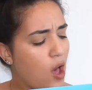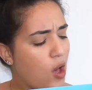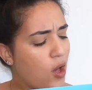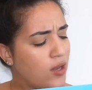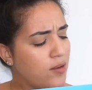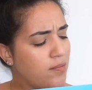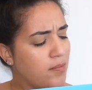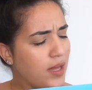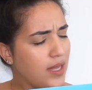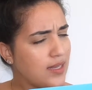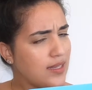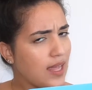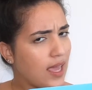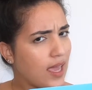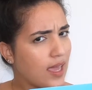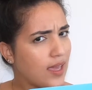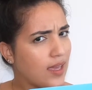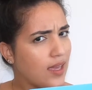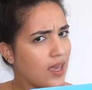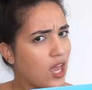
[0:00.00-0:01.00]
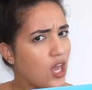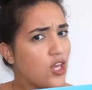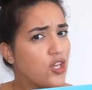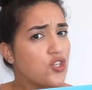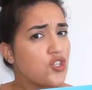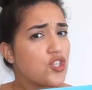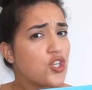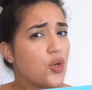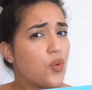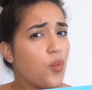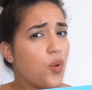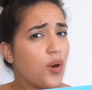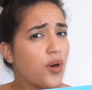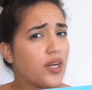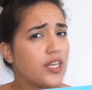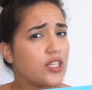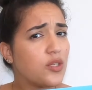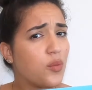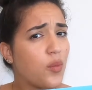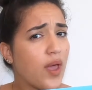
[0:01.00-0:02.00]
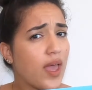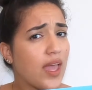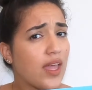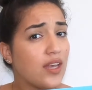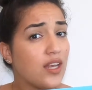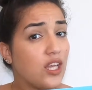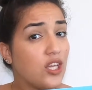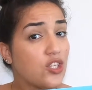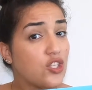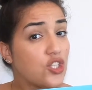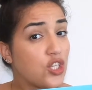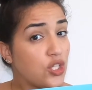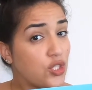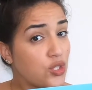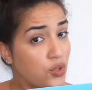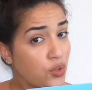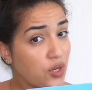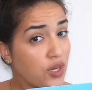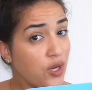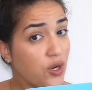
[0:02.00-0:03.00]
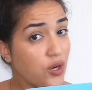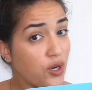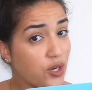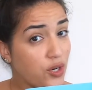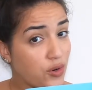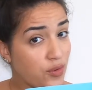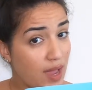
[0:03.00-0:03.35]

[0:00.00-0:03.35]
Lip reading: On Monday, she wore it when she took her